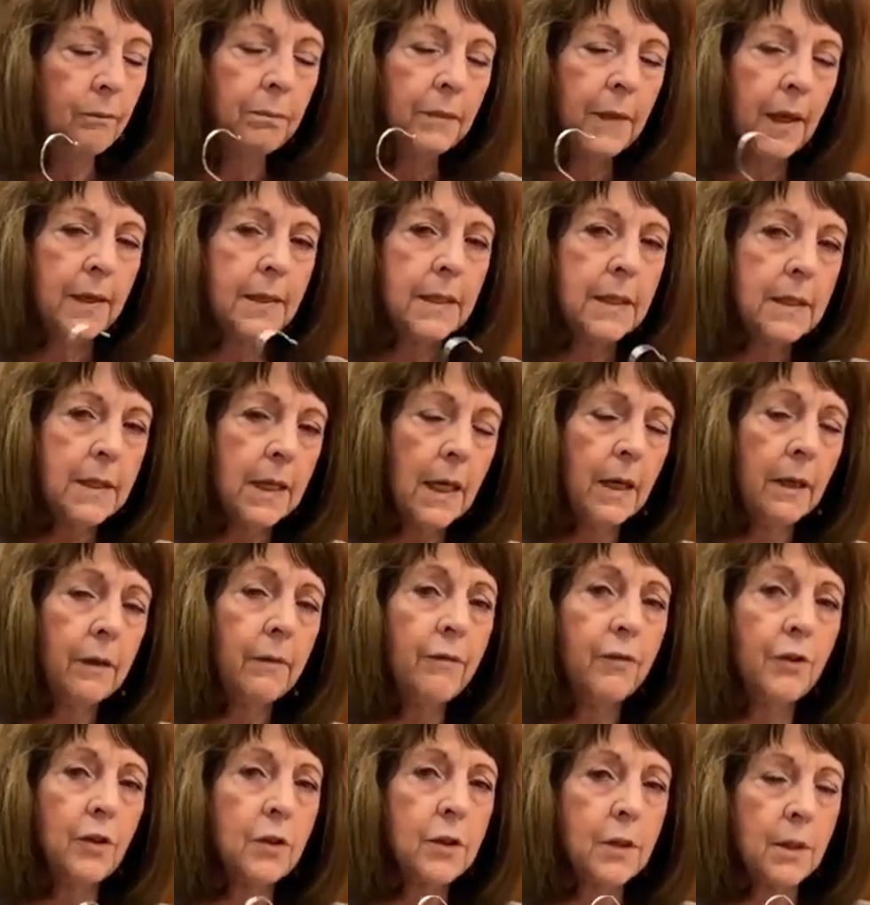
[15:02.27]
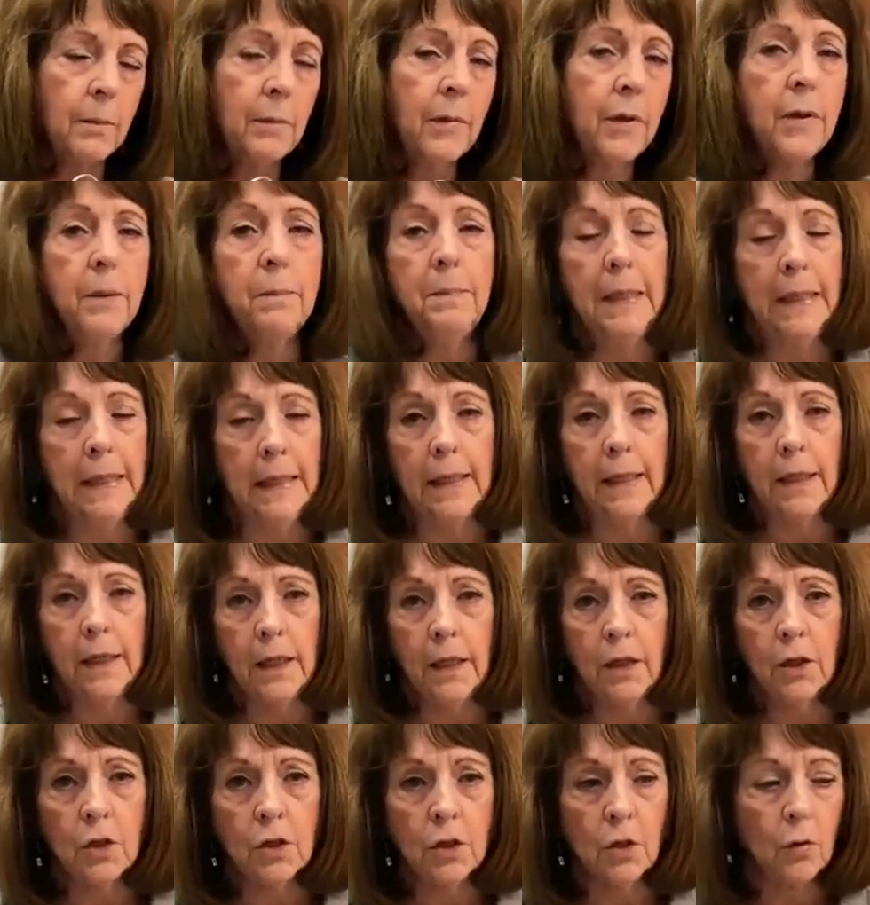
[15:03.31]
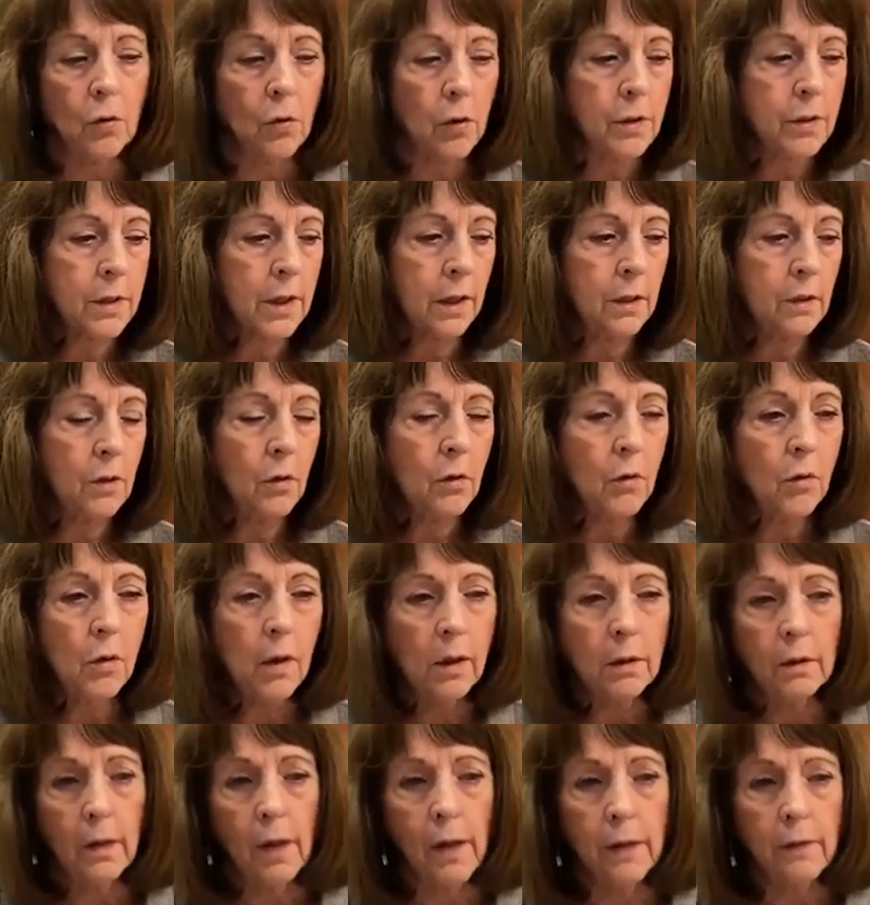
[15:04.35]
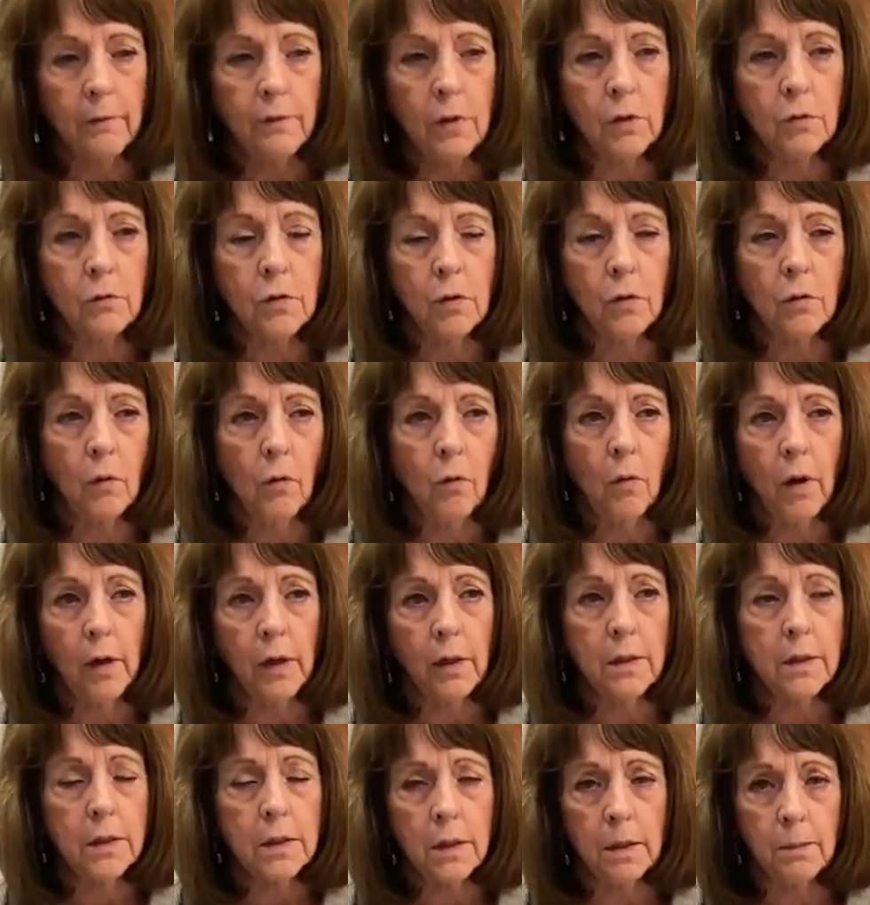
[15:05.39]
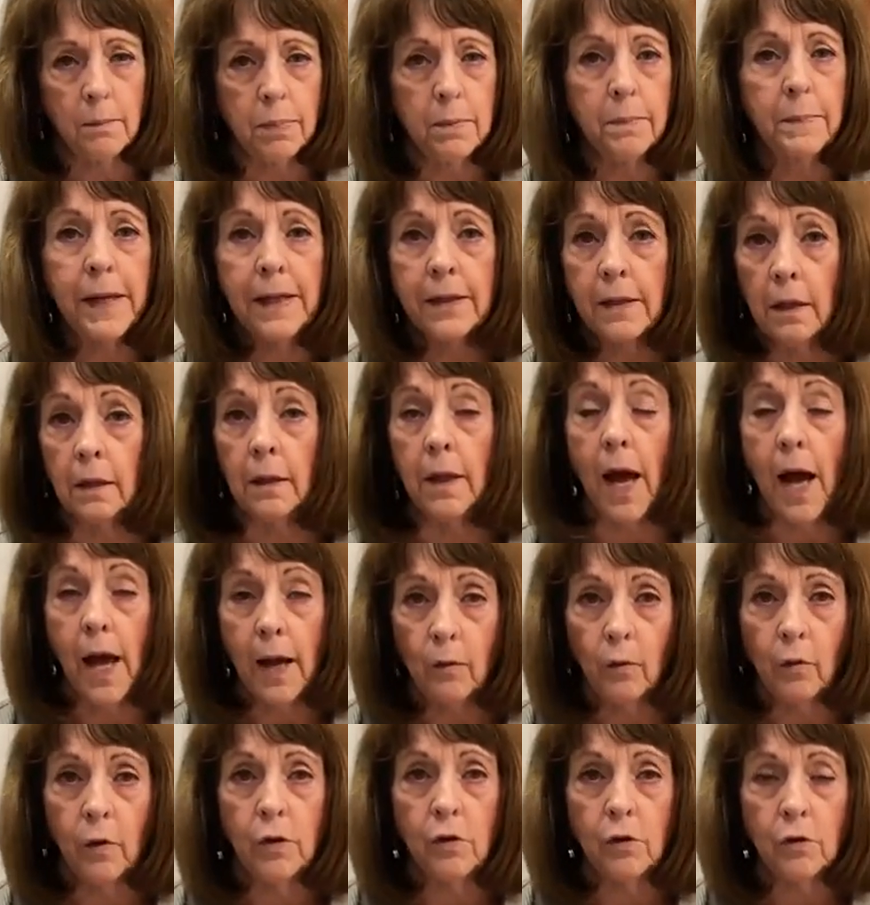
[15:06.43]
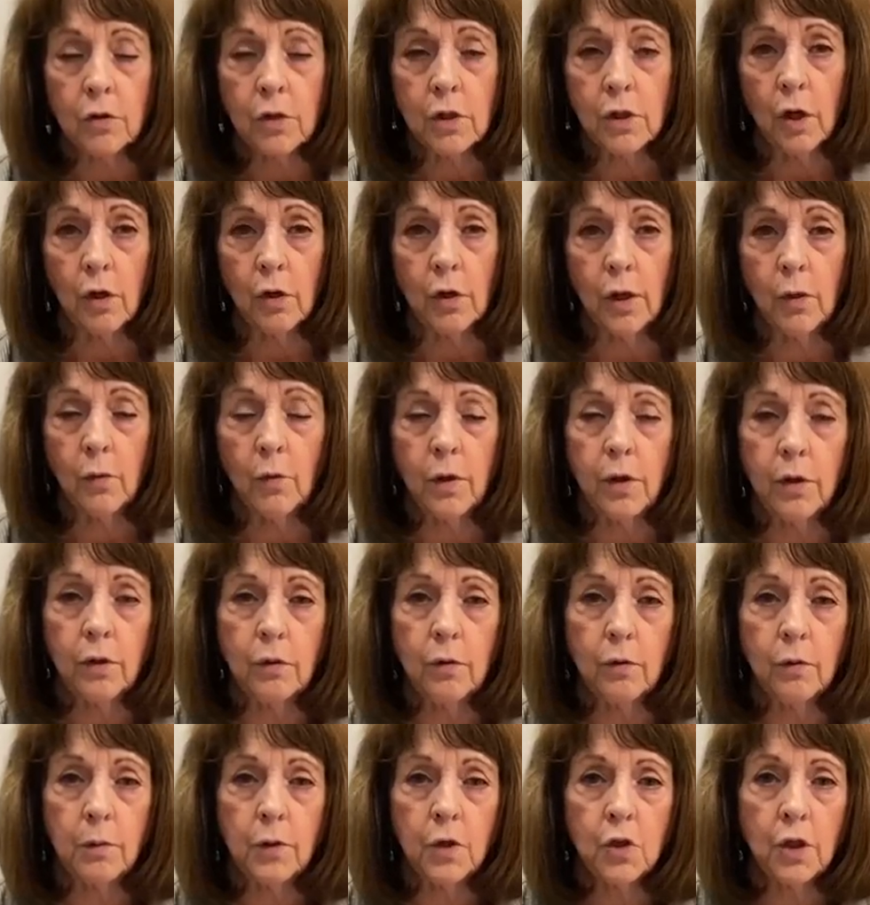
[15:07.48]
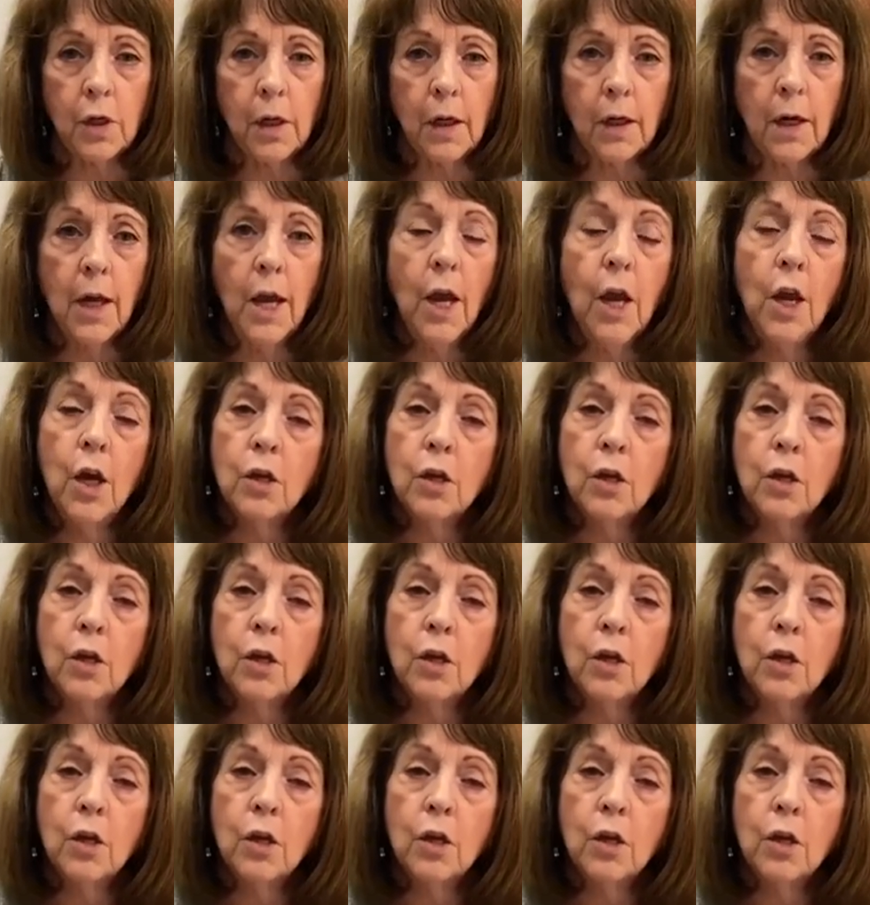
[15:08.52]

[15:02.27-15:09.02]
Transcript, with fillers: I said for some of the beginning sewers, I know a lot of you don't want to spend a lot when you're starting with a new machine.